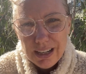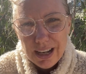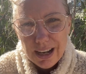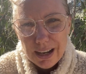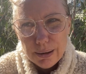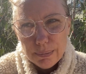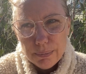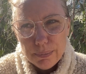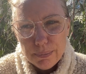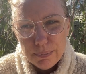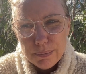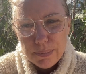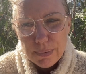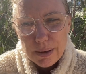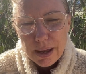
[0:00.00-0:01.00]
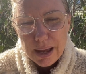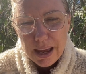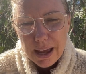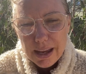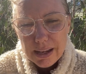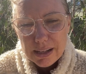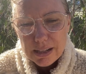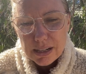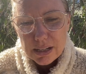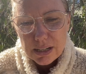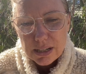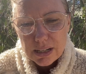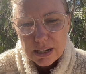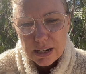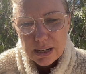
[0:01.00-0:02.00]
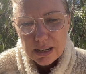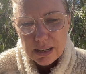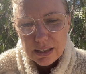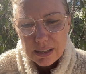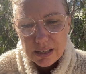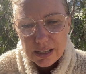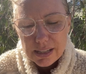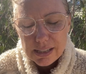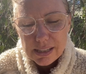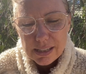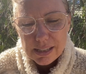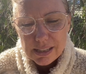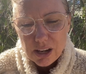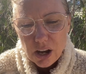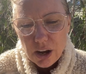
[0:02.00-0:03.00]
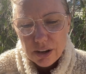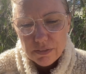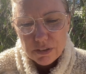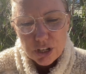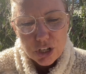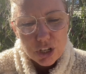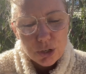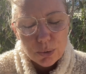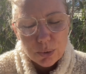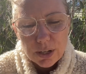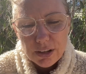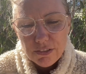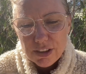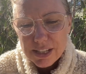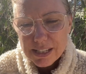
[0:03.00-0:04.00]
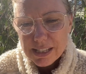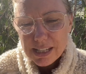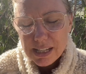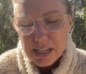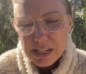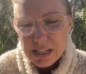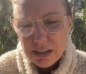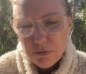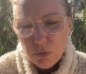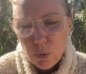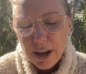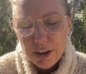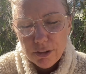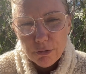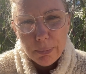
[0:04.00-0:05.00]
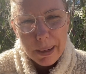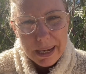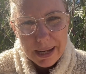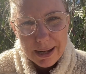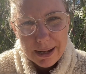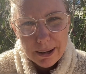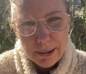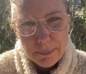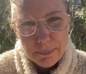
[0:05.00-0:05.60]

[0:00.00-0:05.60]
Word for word: Um, and it's this kind of intuitive, instinctive way of being